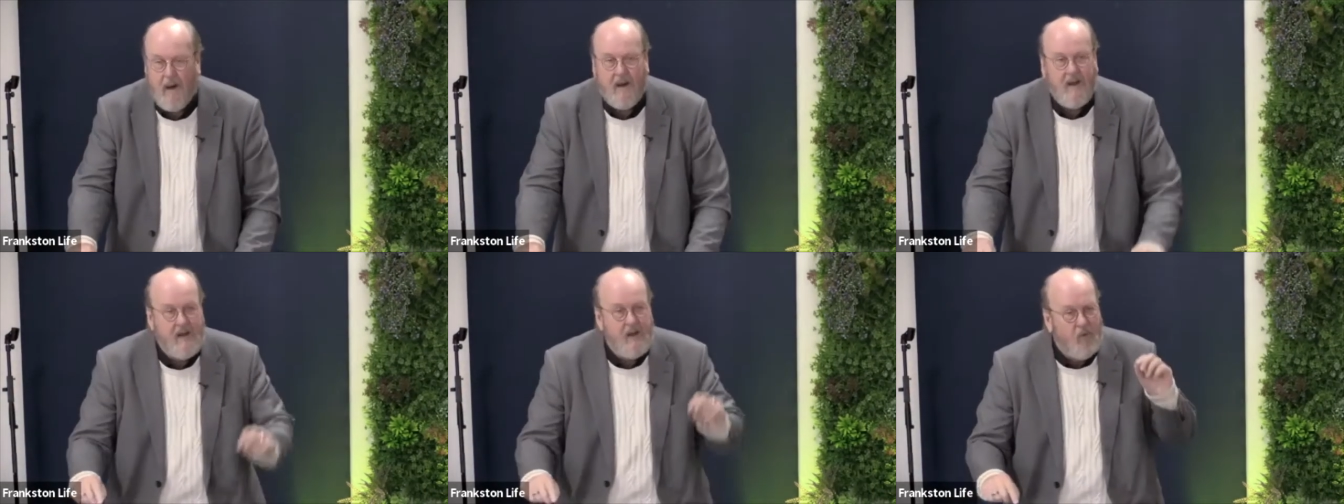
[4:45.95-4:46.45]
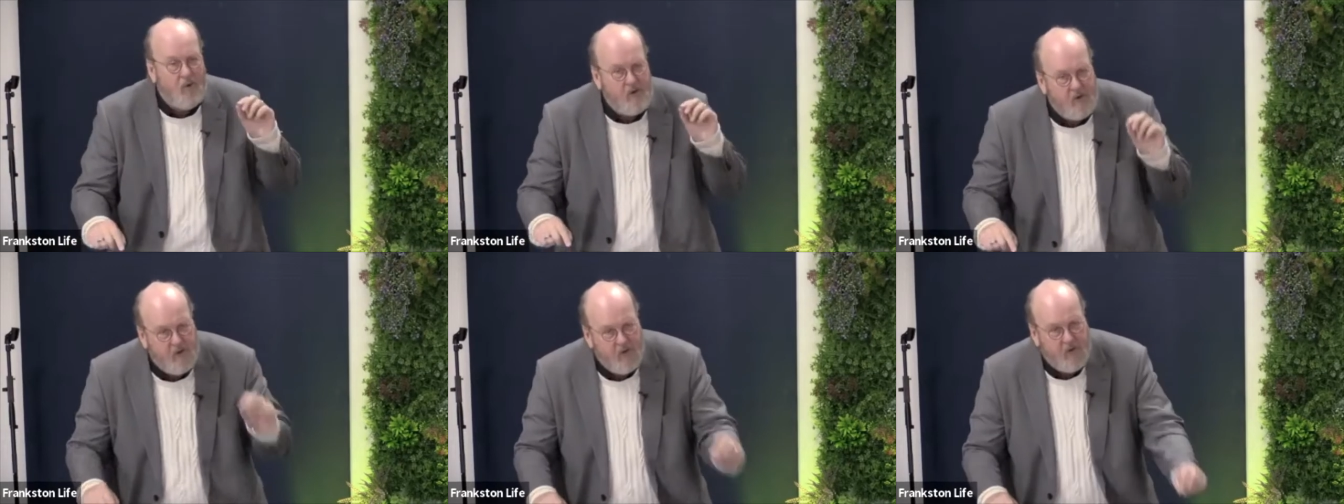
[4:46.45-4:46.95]
But he will
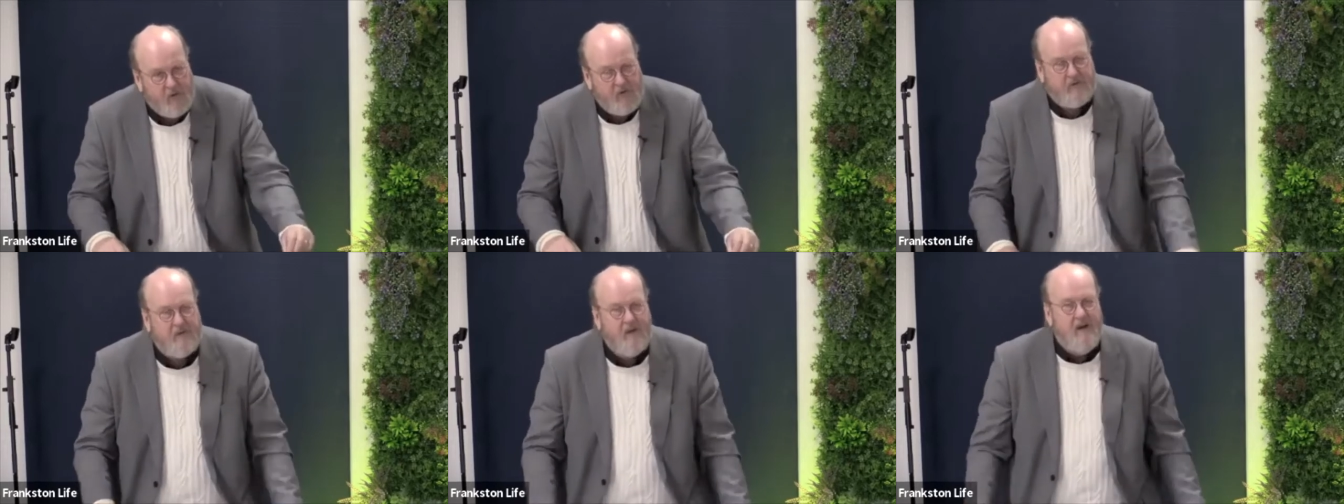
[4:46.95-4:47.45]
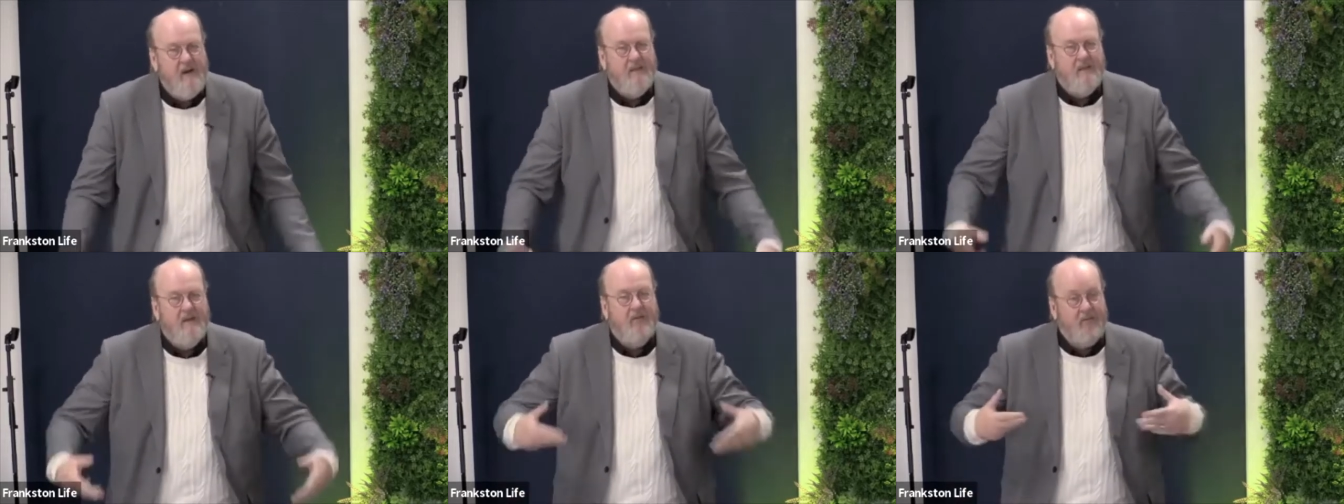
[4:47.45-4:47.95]
use
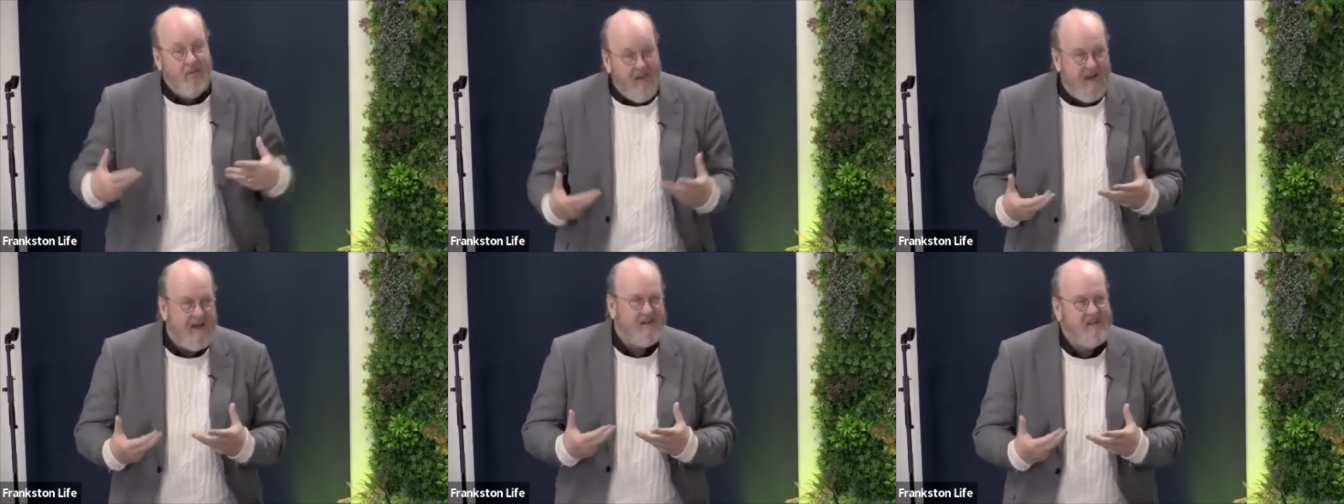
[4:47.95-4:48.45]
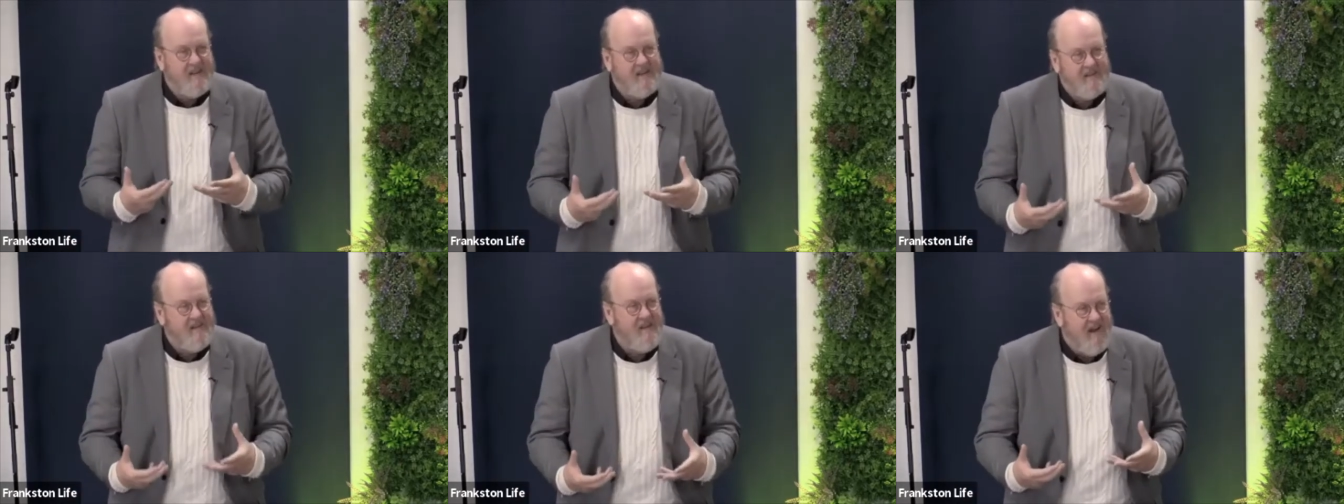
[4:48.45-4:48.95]
the flesh
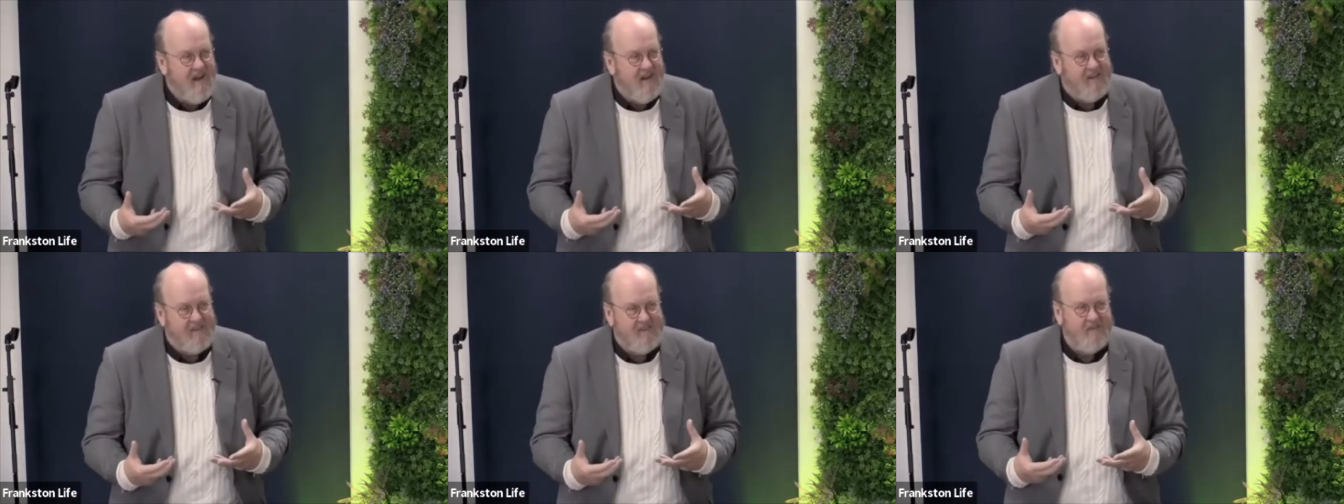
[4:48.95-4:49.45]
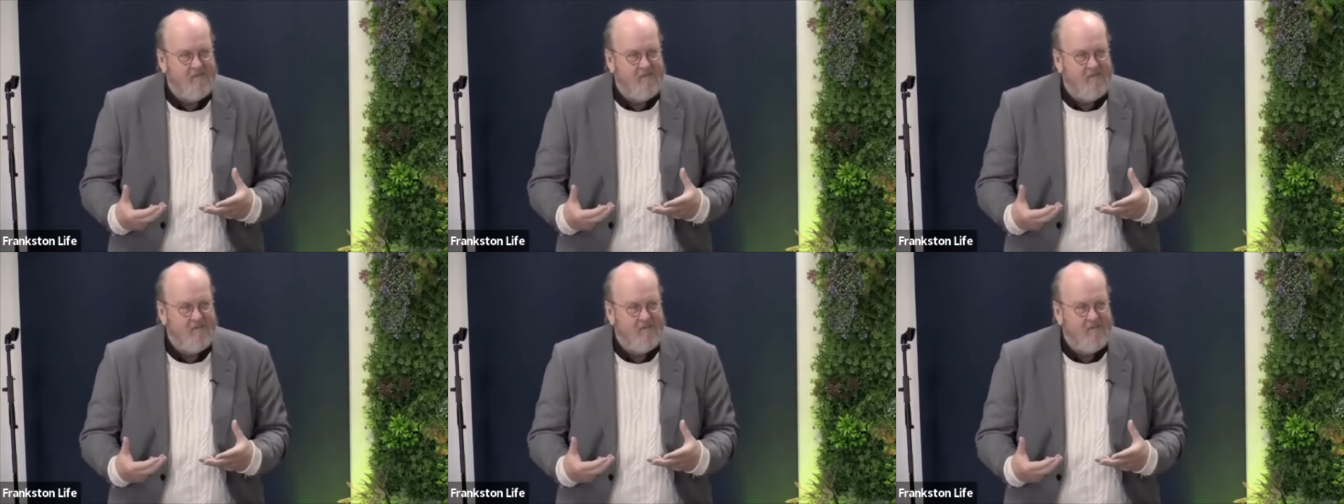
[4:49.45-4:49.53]
that's in us.